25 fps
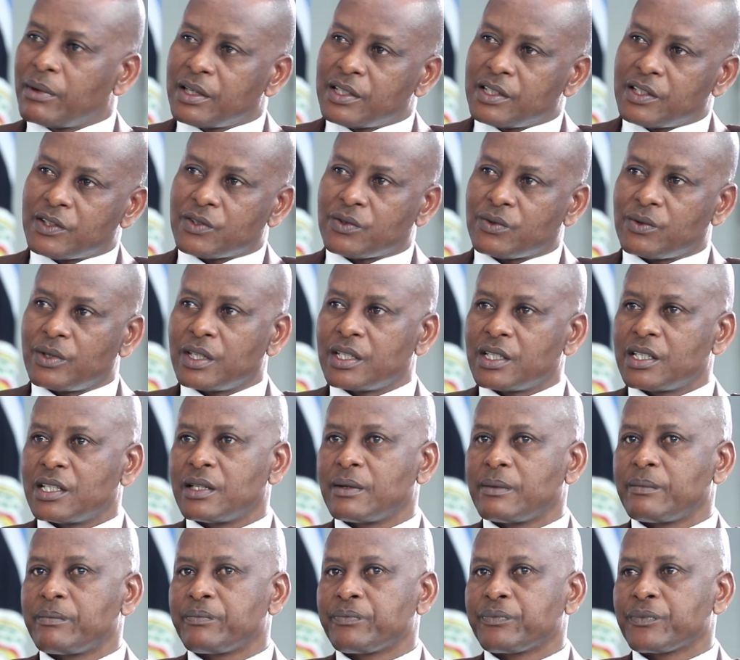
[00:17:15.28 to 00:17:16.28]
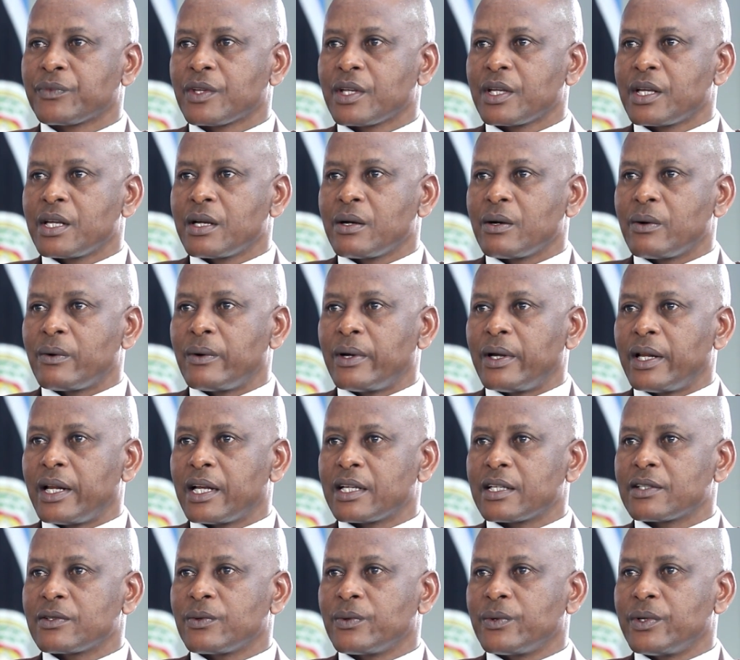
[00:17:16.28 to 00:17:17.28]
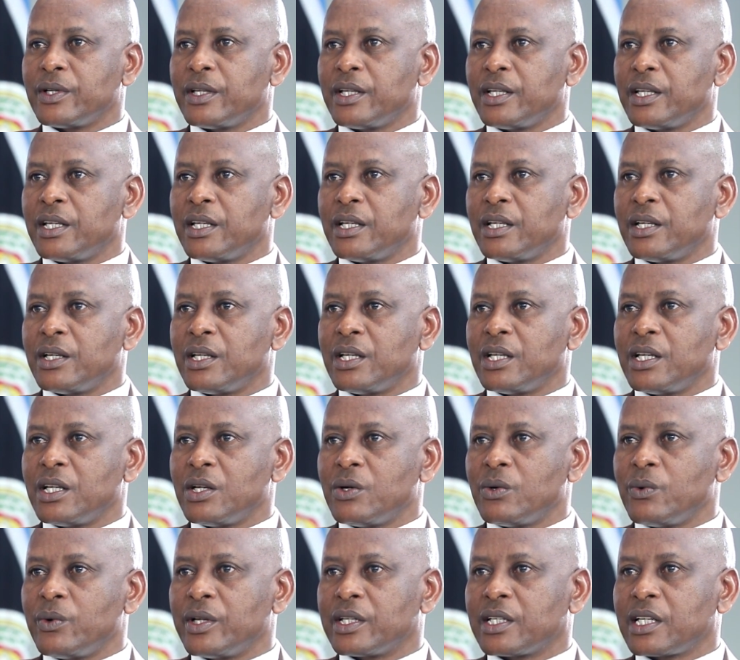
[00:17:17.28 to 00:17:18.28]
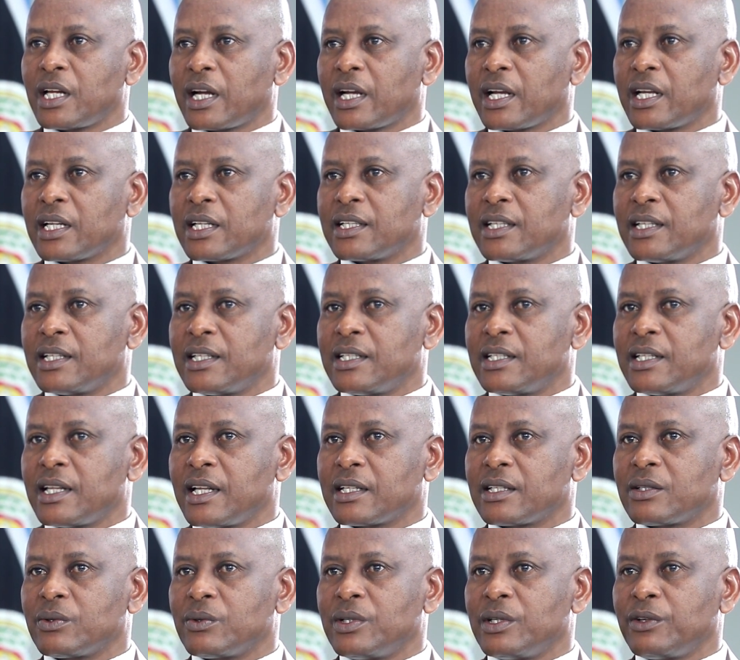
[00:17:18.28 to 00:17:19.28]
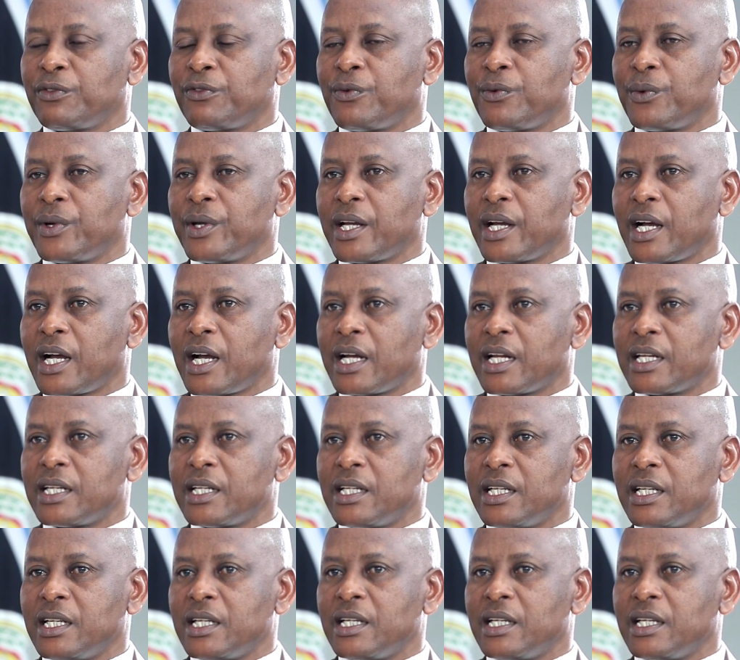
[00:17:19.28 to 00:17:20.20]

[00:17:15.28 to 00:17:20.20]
magistrate, whereas we targeted that if we had